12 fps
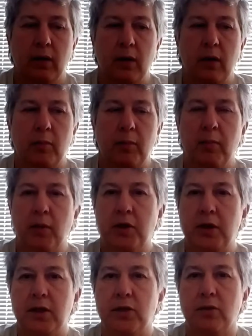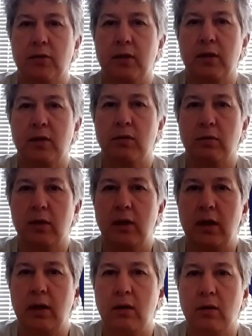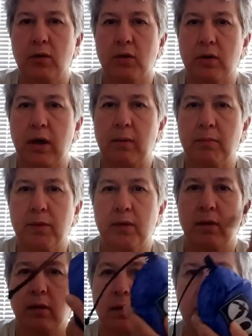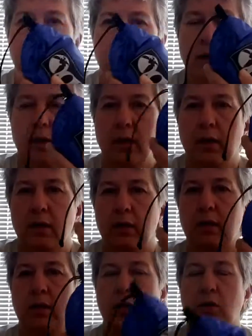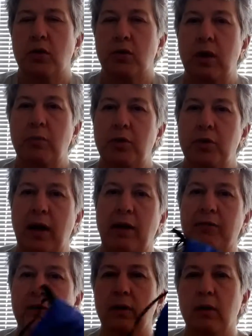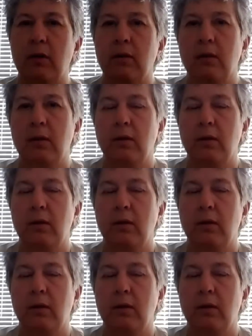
It'll be much easier than doing the Eno straps. The Eno straps, you have to